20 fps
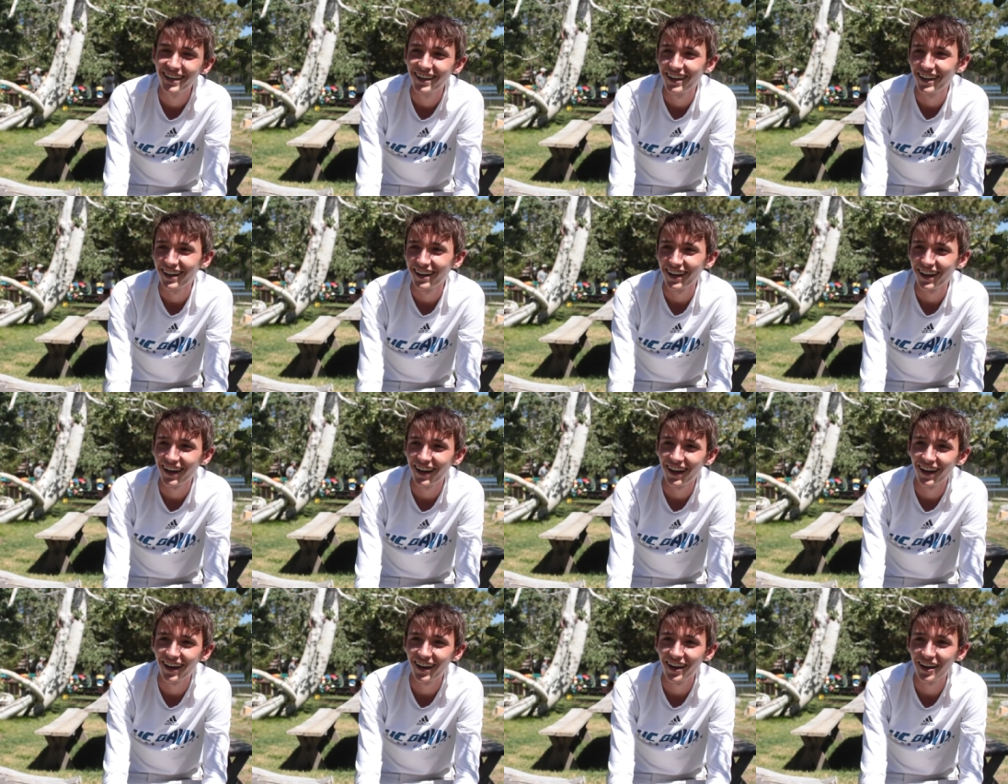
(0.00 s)
gets better.
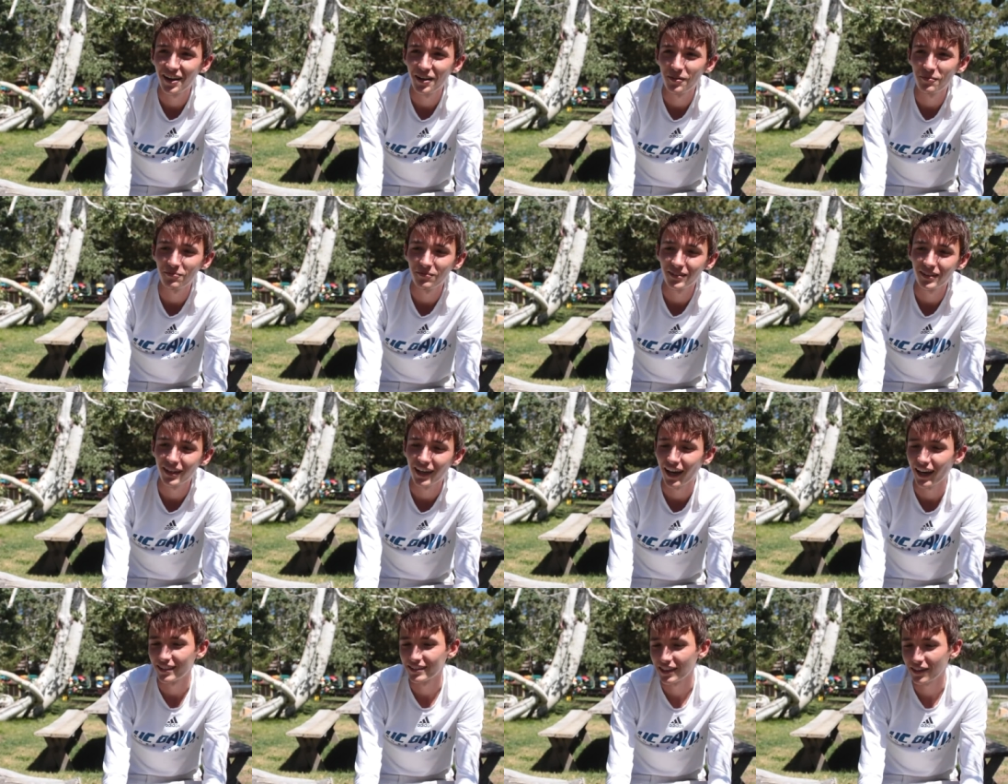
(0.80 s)
Um,
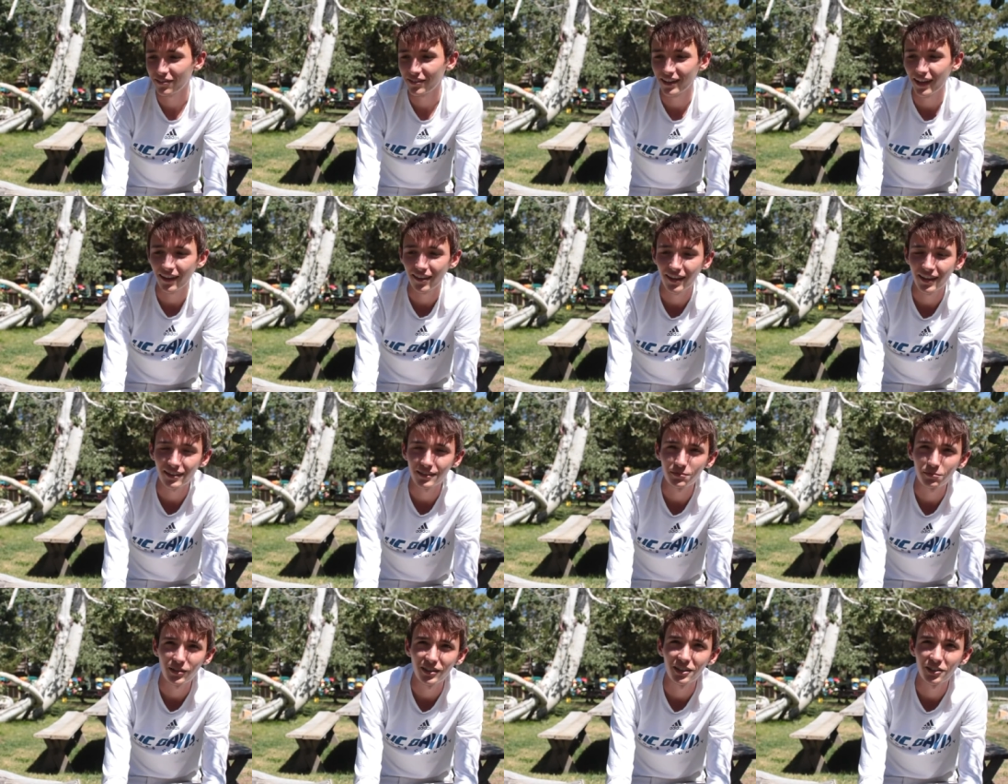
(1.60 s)
yeah, definitely. I think
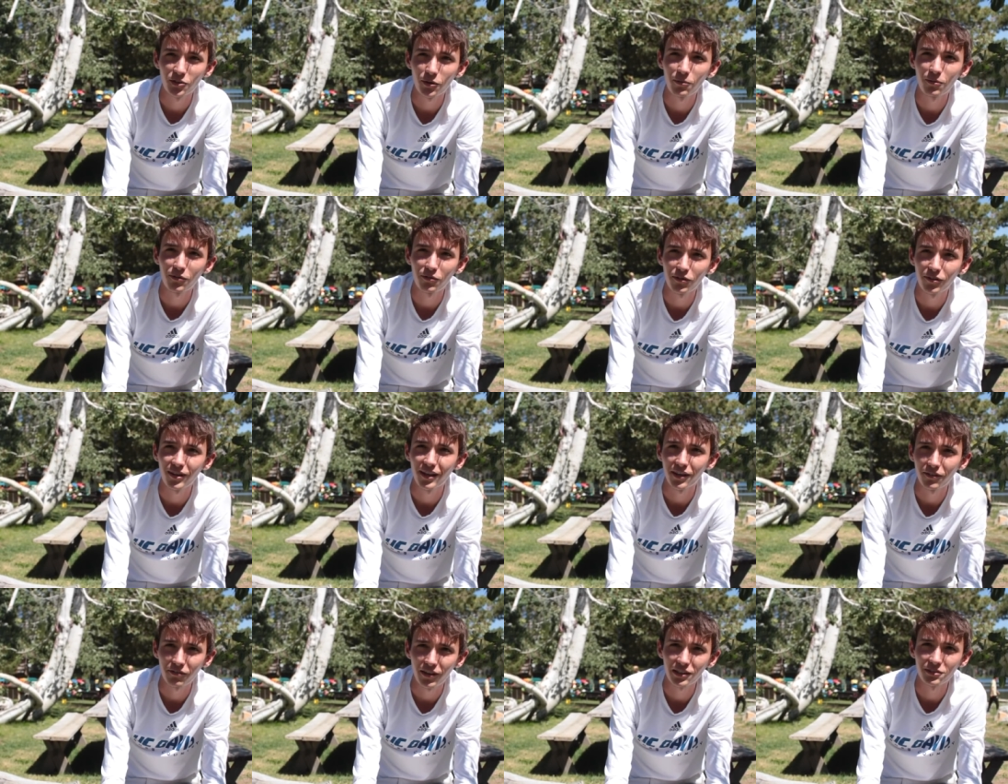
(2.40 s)
it's pretty normal for
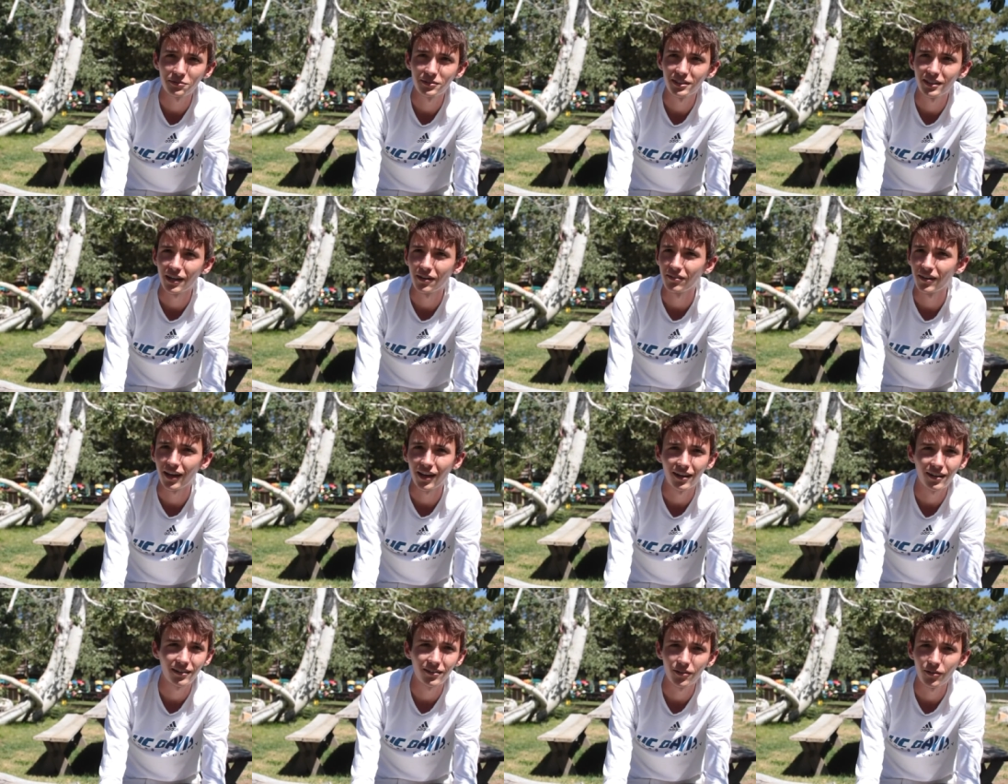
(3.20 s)
like freshmen to have
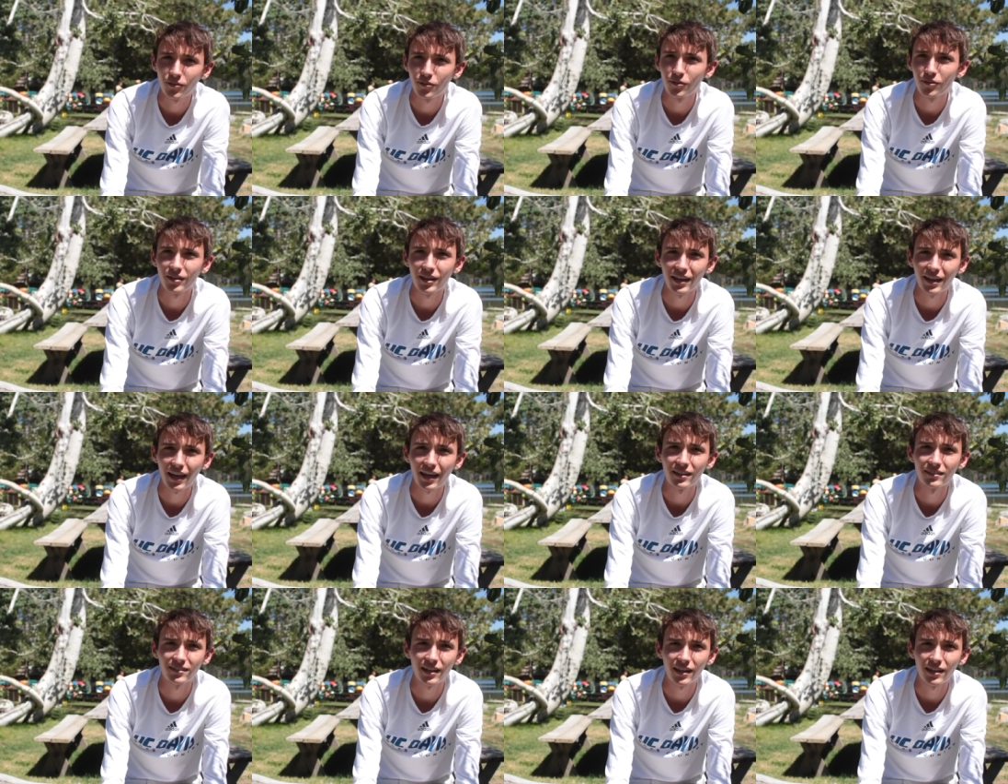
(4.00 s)
that whole like
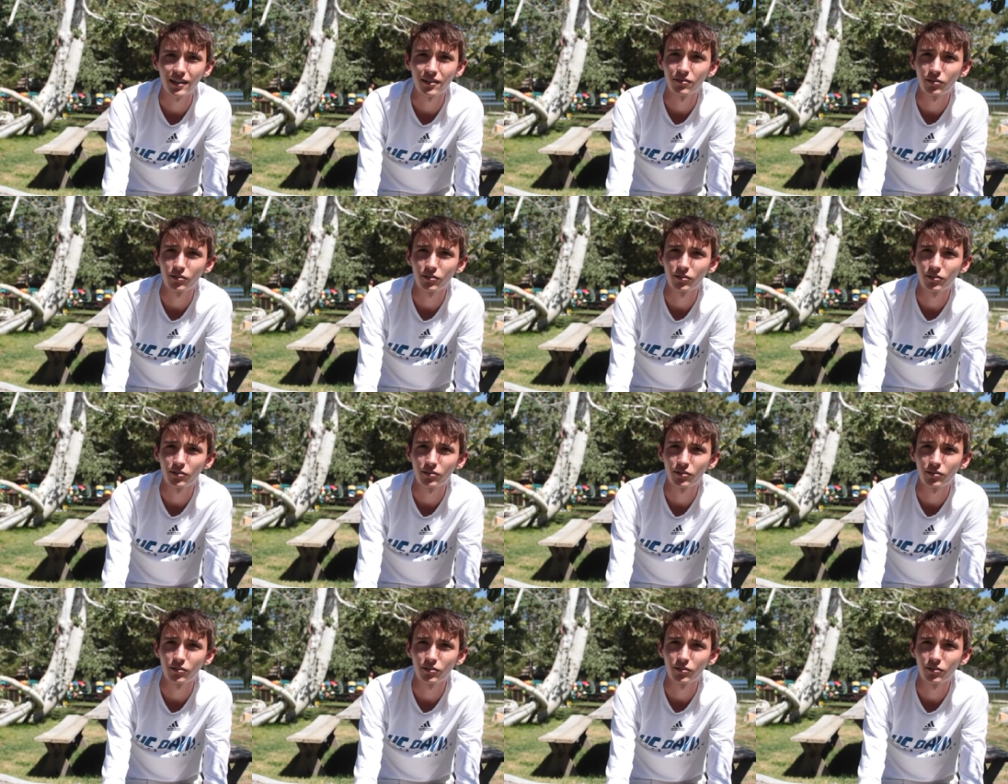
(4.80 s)
anxiety.